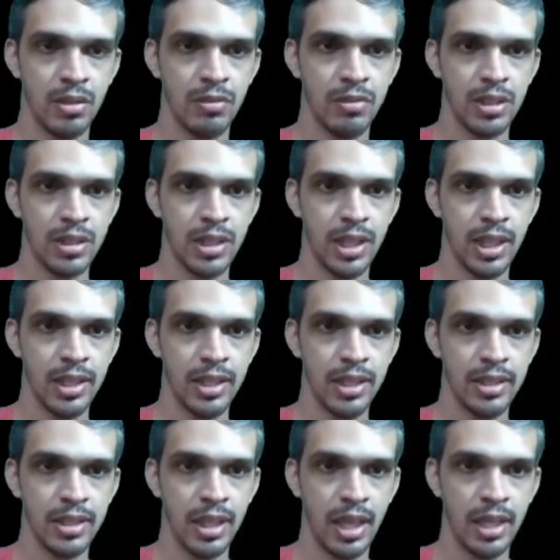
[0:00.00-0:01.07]
So if the
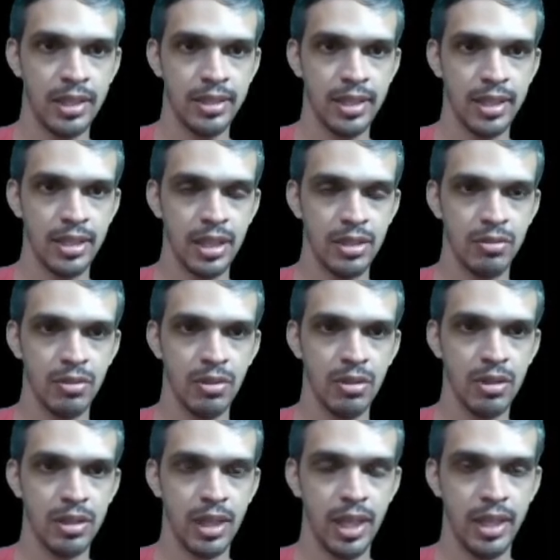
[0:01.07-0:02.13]
search is
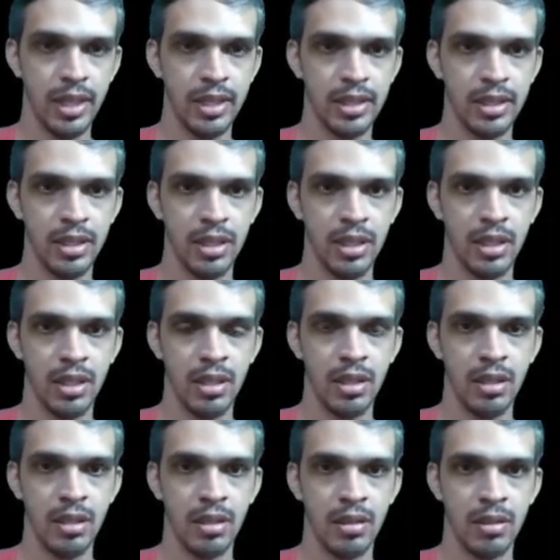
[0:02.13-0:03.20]
unsuccessful, that is,
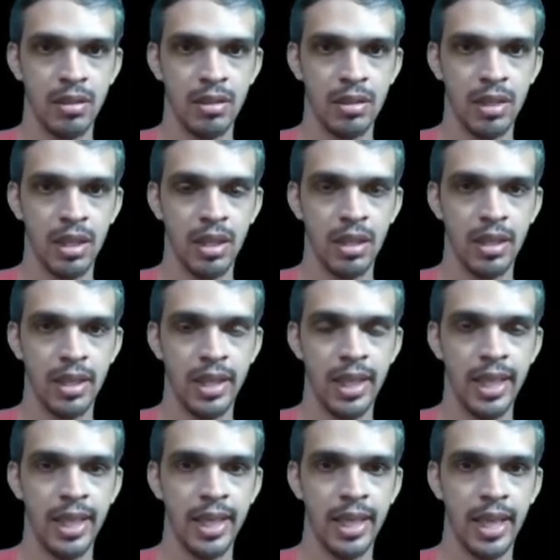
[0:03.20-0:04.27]

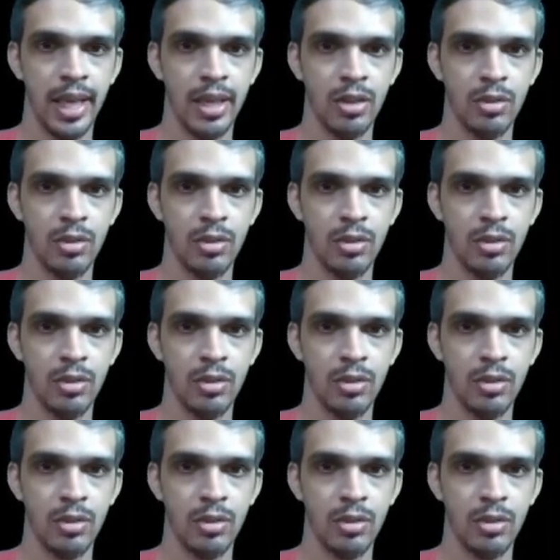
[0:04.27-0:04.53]
the key